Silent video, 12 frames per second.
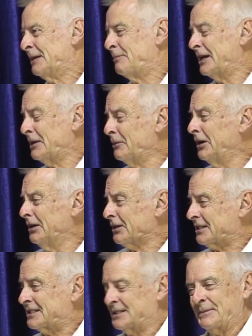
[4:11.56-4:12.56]
But it
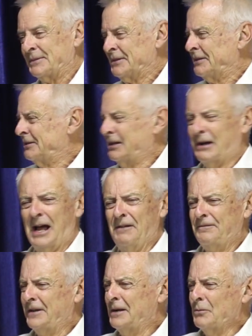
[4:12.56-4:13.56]
works. Now, I
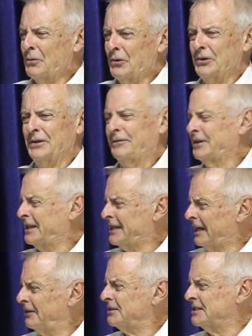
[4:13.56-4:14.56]
found water for
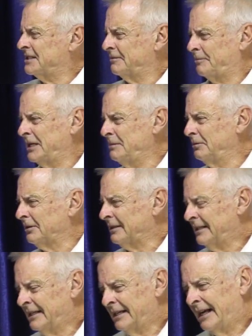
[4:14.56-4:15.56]
thousands of people,
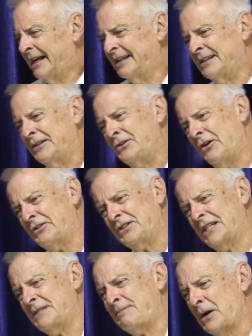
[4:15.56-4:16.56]
and not
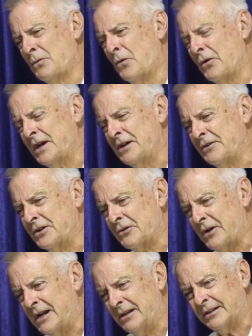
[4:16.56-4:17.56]
just by walking on the
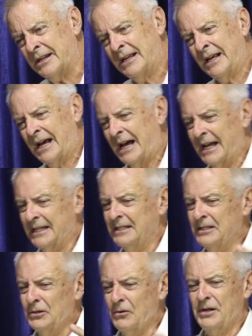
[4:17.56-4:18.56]
ground. I
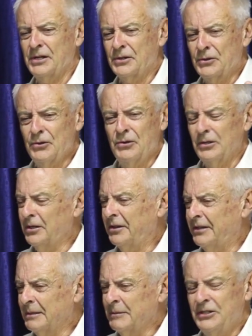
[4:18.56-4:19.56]
can look at a Google
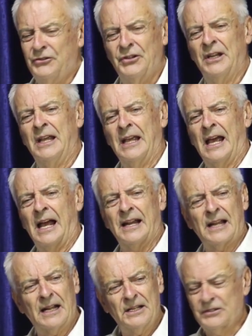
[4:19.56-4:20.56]
Earth image, and
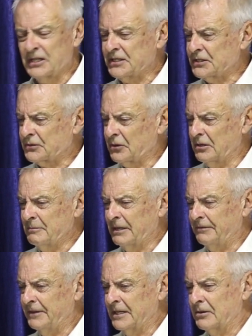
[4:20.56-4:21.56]
I can just scroll my
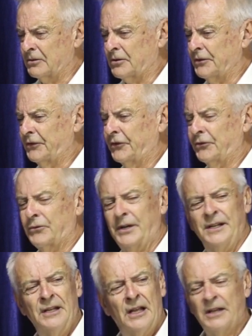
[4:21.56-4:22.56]
finger across the
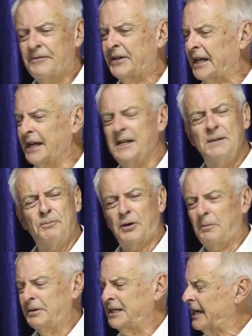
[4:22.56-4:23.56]
screen for any
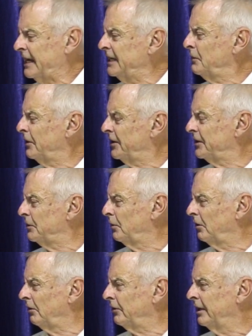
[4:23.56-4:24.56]
property anywhere in the
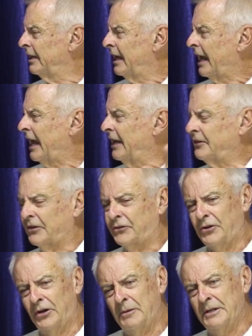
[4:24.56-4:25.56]
world and
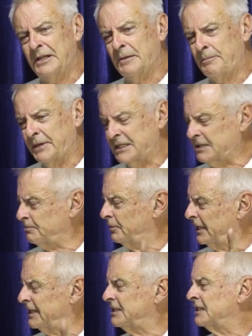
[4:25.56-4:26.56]
determine the best
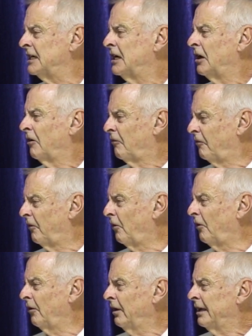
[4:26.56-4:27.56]
place
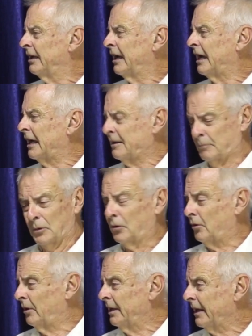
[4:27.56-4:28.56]
for a
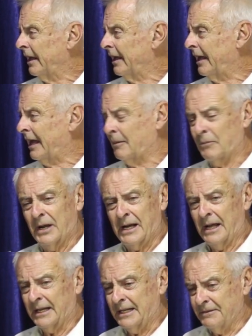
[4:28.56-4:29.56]
bore. And when
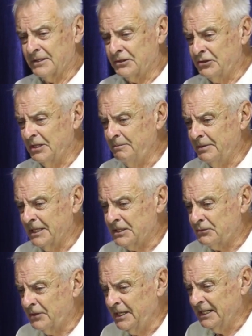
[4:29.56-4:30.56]
I give the
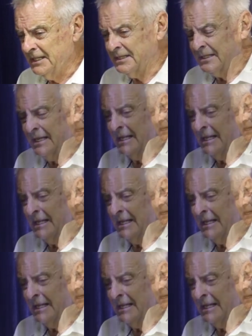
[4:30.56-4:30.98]
GPS readings